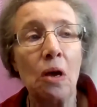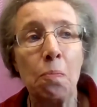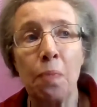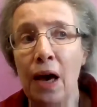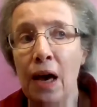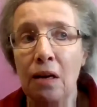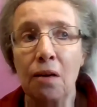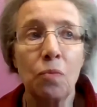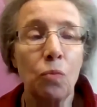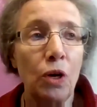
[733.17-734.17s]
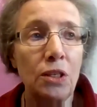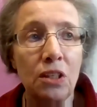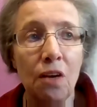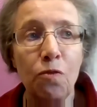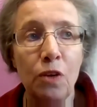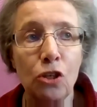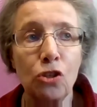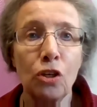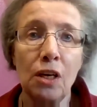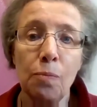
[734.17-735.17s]
But once they've finished
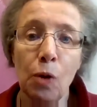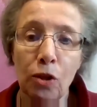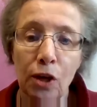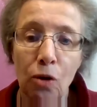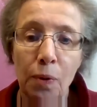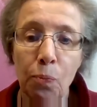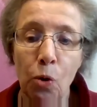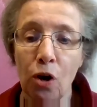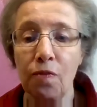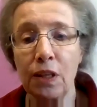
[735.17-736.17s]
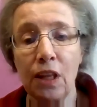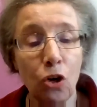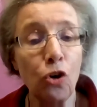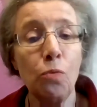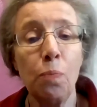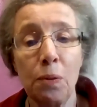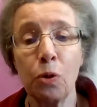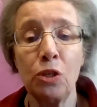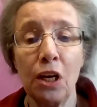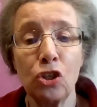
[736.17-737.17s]
the chemotherapy part of it, they could be
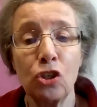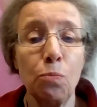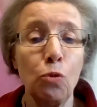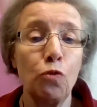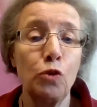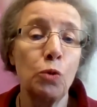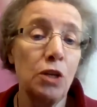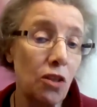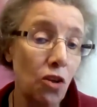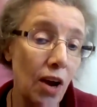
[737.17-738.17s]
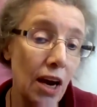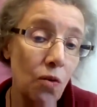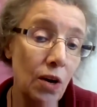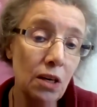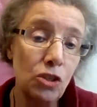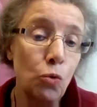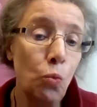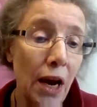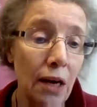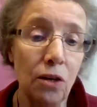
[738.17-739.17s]
potentially moved to another area to wait,